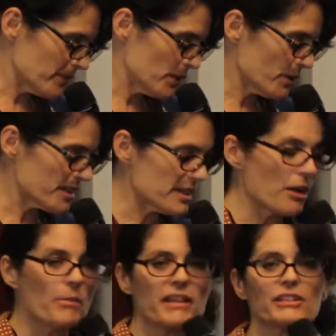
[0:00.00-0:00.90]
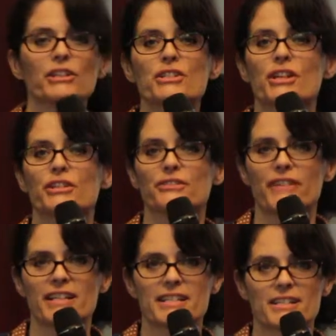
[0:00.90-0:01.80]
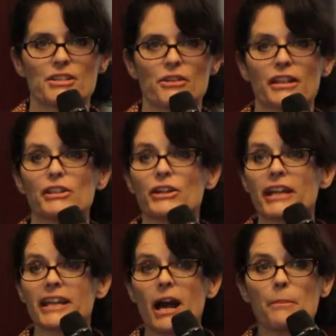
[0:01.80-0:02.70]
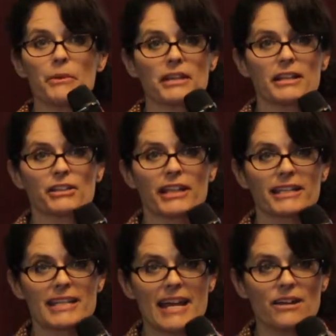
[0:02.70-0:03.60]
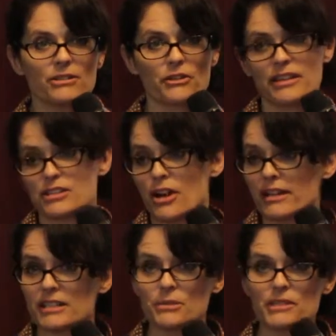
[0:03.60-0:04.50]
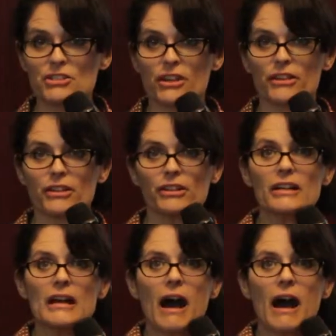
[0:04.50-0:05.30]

you can tell by the looks on their faces. Are they looking up? Are they looking down? Are they talking to each other?